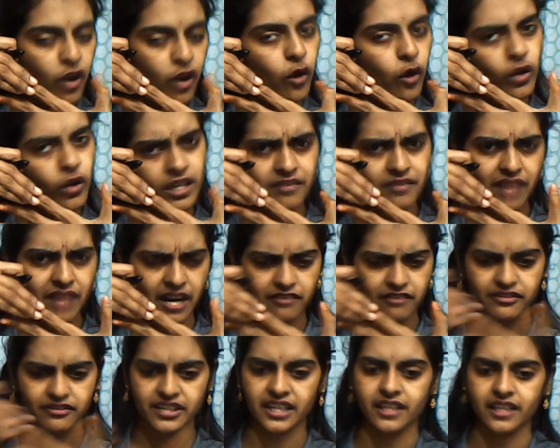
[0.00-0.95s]
Only 1
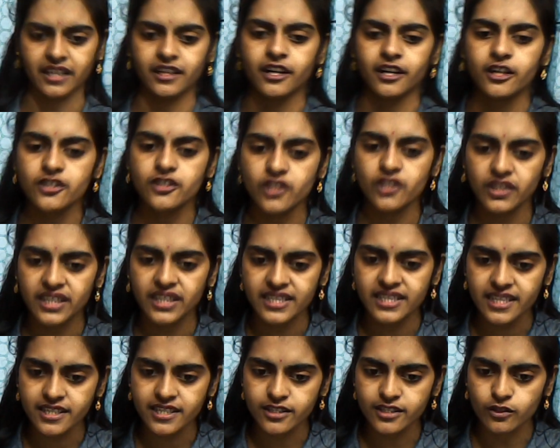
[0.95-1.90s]
finger. So this
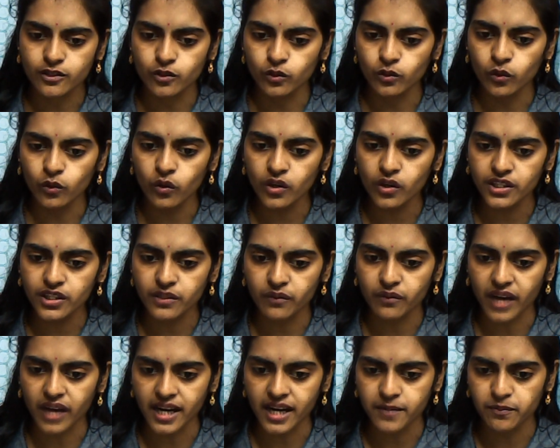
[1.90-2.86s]
is root
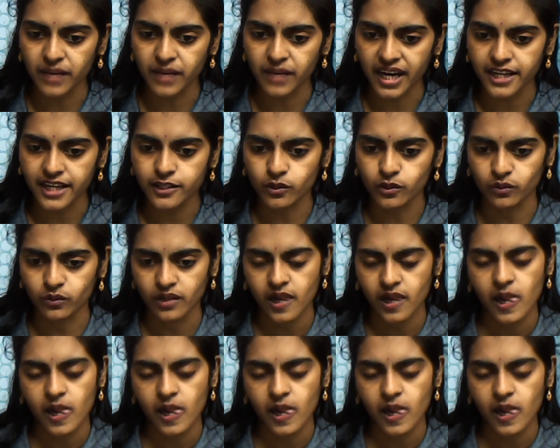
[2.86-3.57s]
1 by 2.